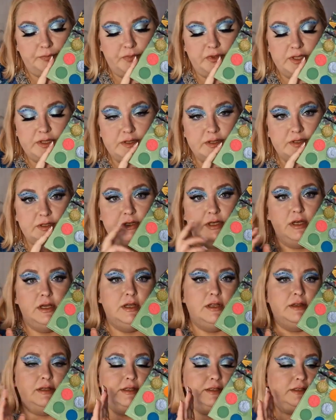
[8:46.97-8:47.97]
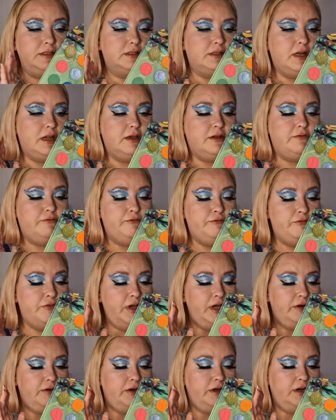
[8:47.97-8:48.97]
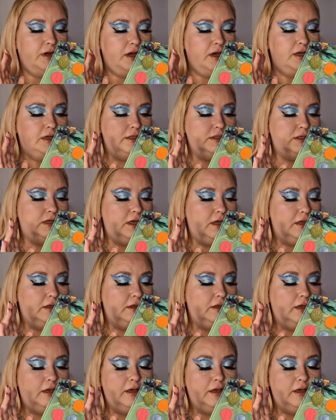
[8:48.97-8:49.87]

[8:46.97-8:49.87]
This is like very nice, like